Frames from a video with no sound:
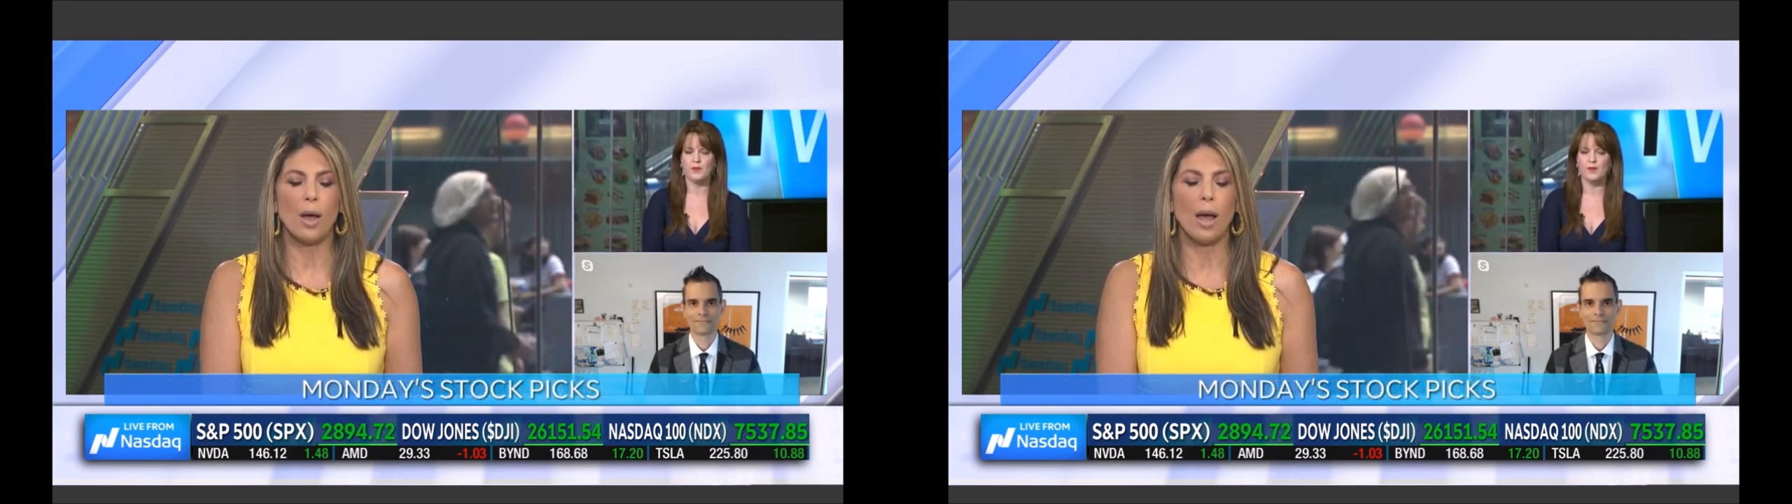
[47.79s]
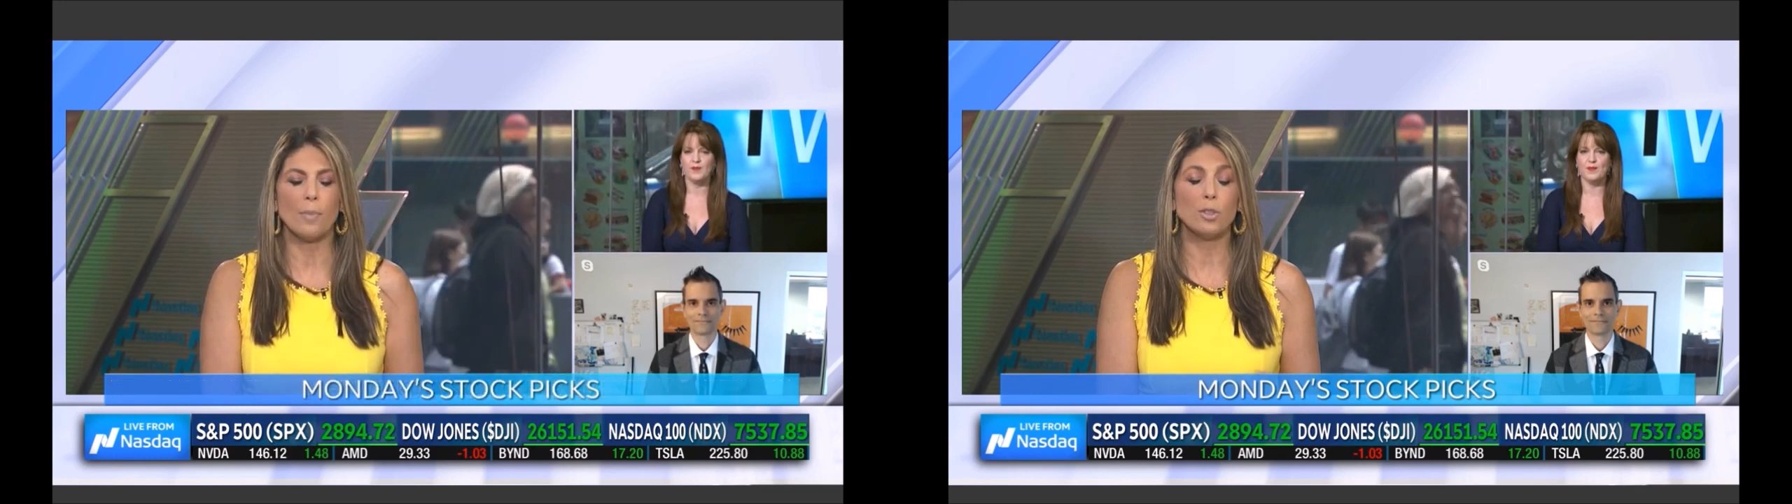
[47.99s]

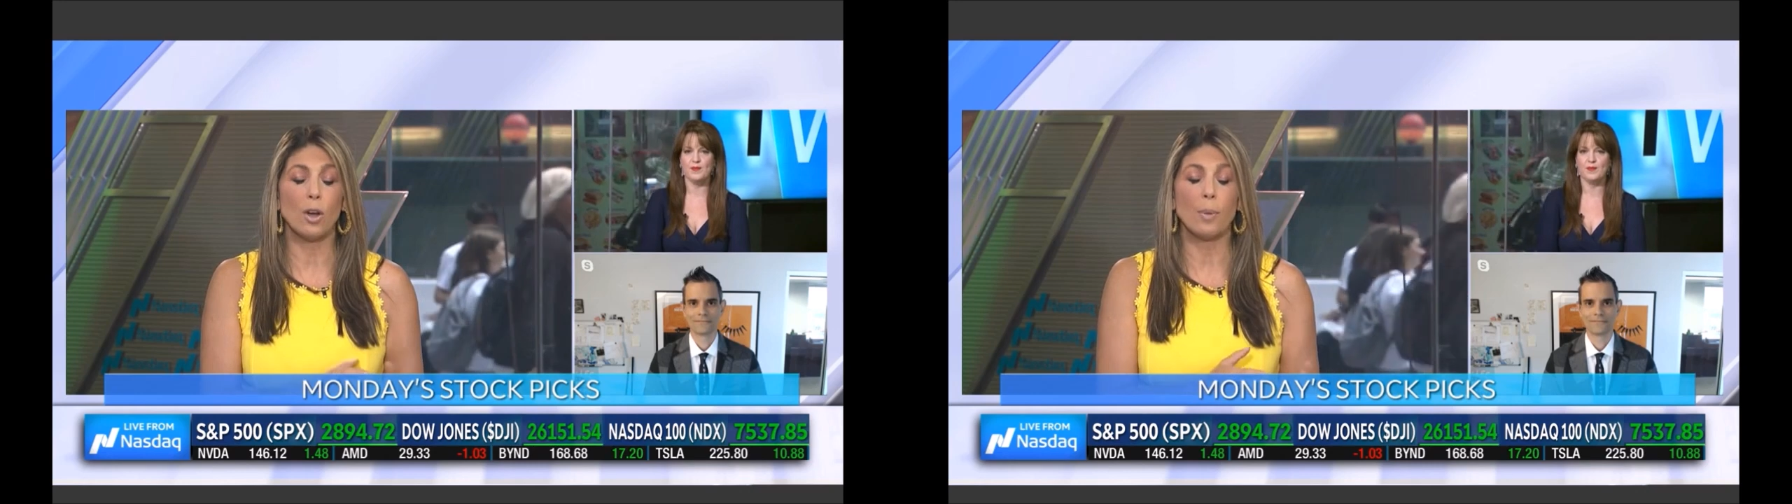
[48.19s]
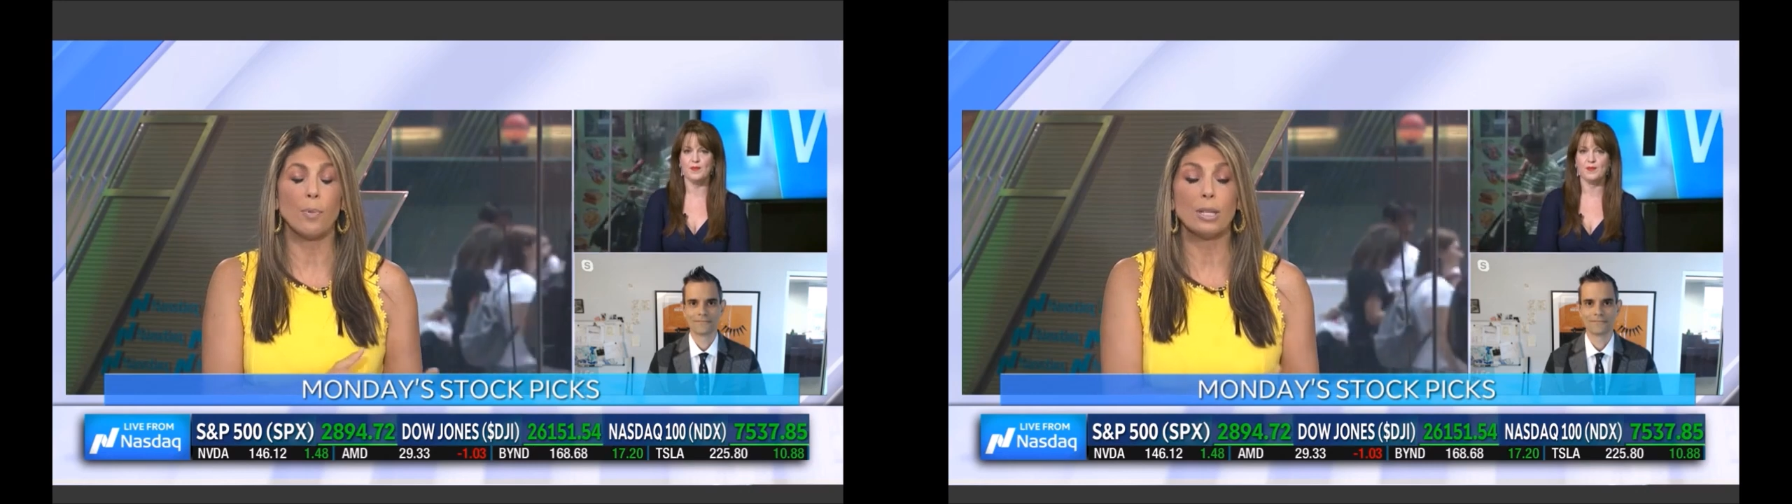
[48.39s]
uh, I'm
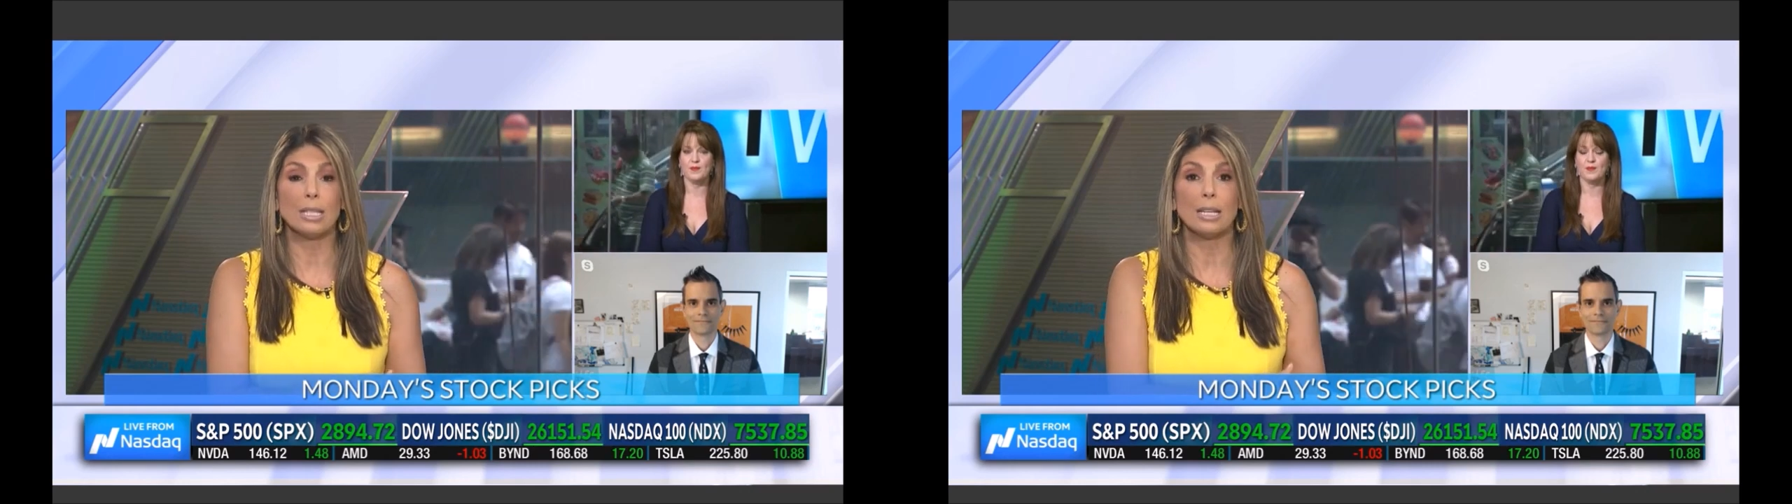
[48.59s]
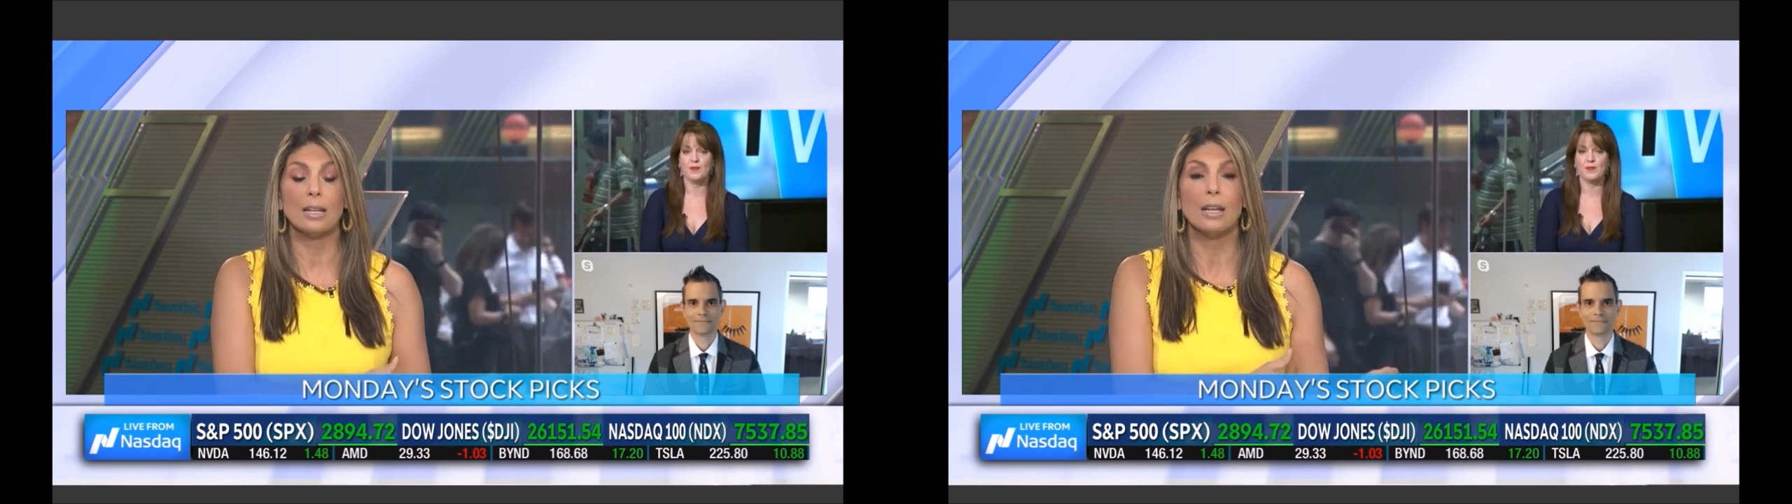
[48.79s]
sorry,
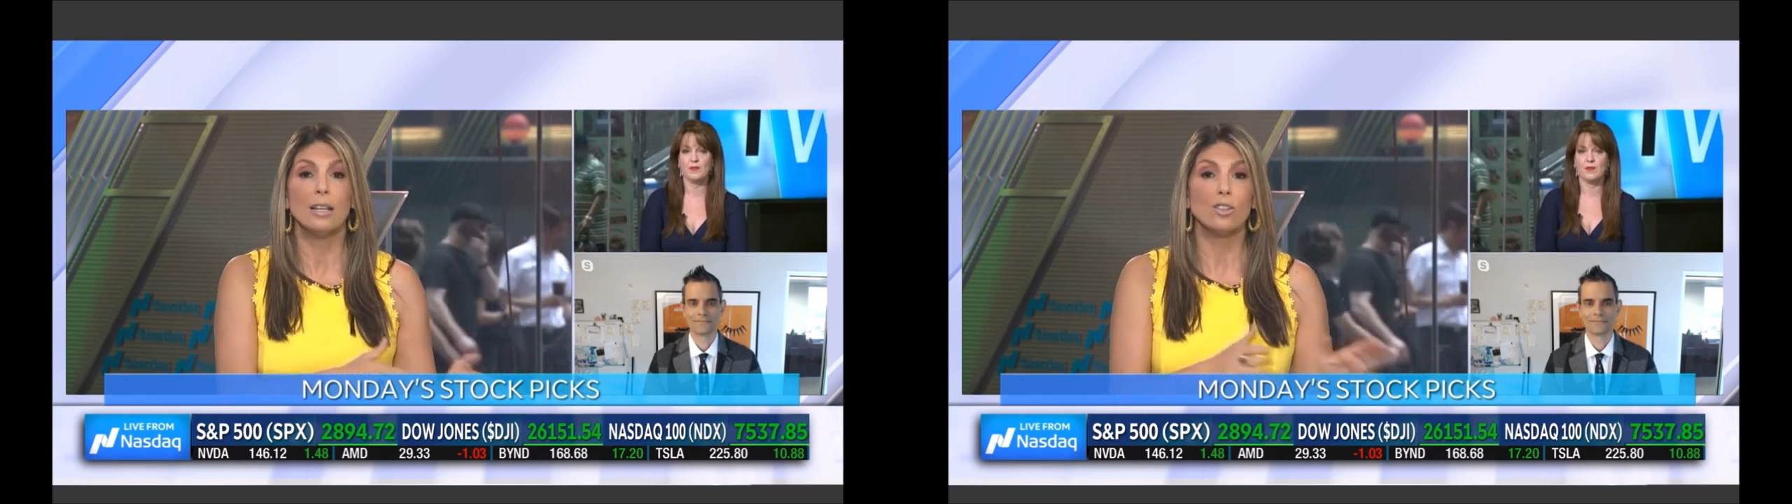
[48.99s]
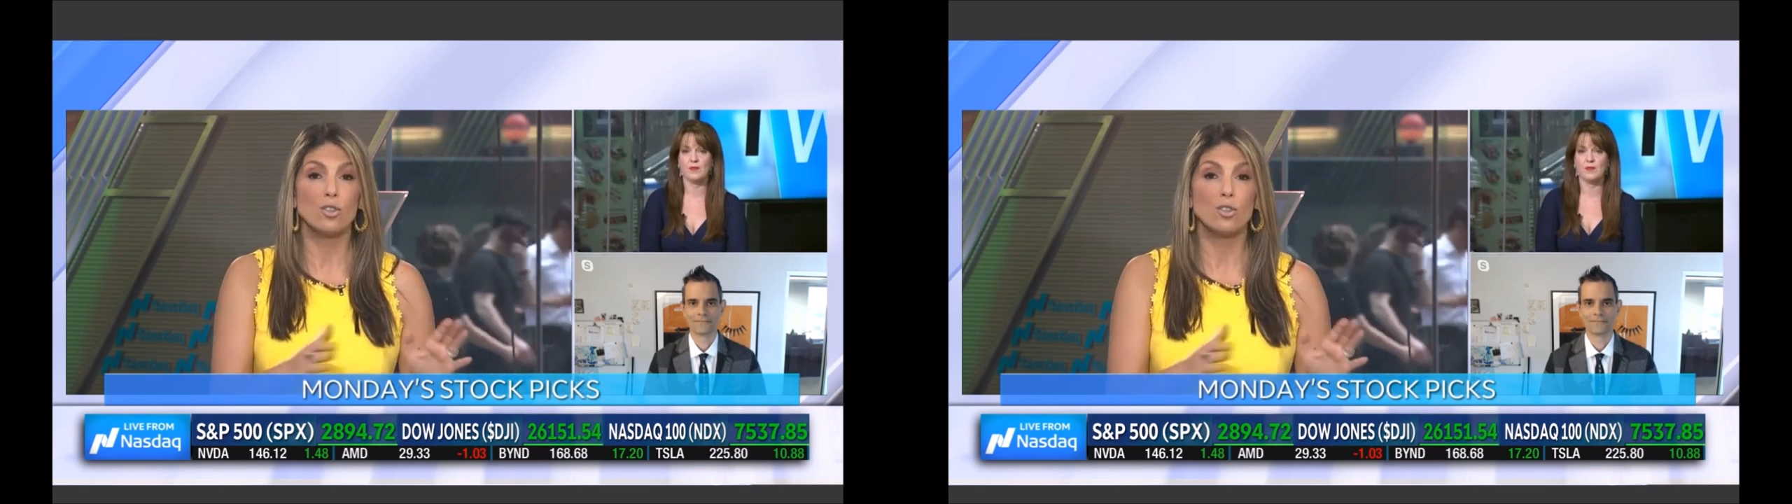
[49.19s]
President,